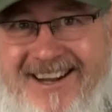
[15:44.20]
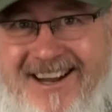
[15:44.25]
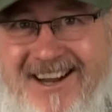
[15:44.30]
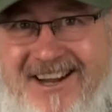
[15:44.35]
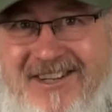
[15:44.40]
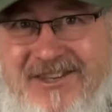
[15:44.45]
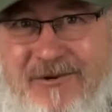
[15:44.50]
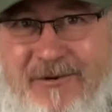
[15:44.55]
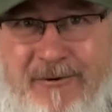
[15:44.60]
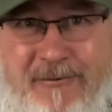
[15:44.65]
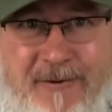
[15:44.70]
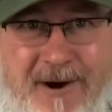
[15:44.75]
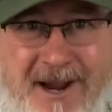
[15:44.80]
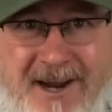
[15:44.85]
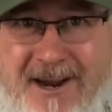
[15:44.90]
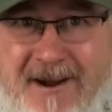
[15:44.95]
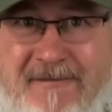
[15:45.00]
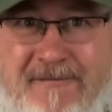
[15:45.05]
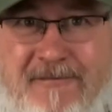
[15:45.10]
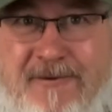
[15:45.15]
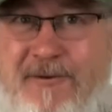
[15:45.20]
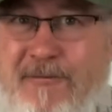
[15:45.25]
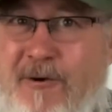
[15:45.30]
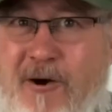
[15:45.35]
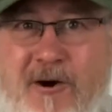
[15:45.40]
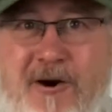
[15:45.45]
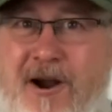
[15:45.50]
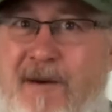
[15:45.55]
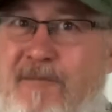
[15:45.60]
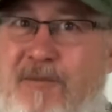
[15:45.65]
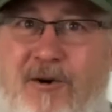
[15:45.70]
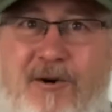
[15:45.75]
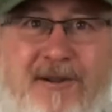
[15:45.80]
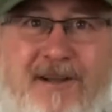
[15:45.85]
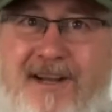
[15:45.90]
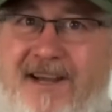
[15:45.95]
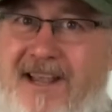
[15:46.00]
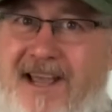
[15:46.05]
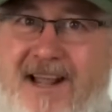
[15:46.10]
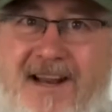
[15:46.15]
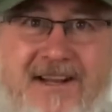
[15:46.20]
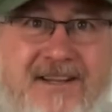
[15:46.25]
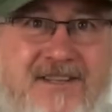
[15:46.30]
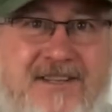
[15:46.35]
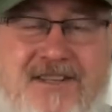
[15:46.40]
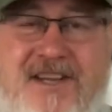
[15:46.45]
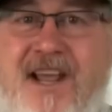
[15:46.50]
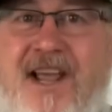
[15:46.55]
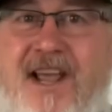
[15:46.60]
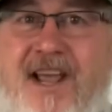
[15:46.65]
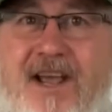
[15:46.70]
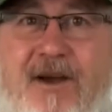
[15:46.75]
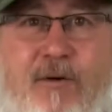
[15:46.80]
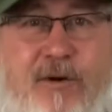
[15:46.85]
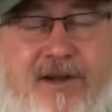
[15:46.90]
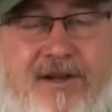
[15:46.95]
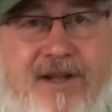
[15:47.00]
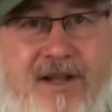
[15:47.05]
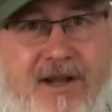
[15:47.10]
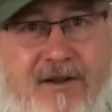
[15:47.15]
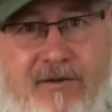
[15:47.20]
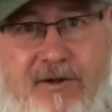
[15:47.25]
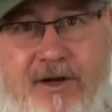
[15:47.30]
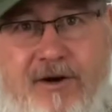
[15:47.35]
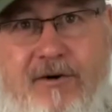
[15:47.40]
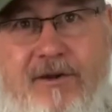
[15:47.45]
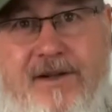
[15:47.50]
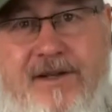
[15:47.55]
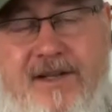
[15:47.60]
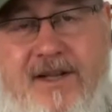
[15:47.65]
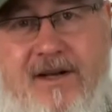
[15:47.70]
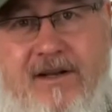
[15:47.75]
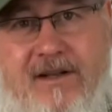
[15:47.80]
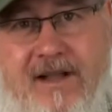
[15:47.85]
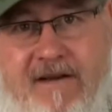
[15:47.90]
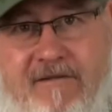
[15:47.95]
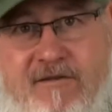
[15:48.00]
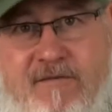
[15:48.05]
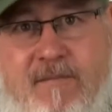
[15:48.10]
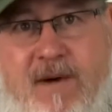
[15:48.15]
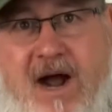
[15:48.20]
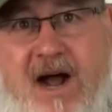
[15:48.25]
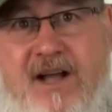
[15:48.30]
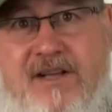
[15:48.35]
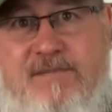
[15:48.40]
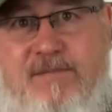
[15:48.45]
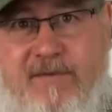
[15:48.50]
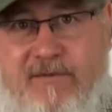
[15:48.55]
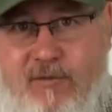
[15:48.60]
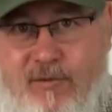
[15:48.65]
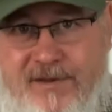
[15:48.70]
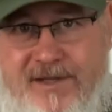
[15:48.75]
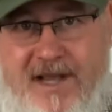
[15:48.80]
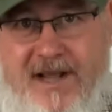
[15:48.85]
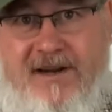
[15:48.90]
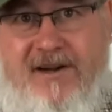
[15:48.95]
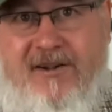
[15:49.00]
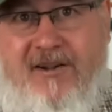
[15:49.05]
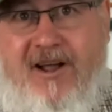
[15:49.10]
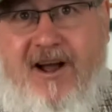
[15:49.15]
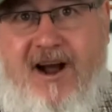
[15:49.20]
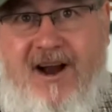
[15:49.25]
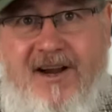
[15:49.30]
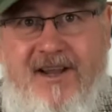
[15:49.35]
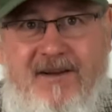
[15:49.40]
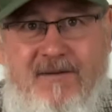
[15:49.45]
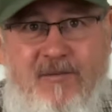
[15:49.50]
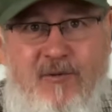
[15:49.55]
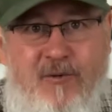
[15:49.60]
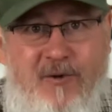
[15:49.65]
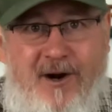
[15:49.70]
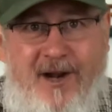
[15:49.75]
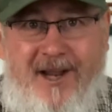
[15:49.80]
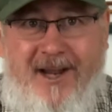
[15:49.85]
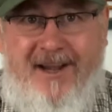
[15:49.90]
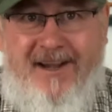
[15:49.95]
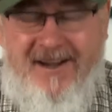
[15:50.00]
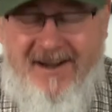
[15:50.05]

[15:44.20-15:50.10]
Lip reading: So we woke up early again and literally did 11 miles before 10 o'clock in the morning.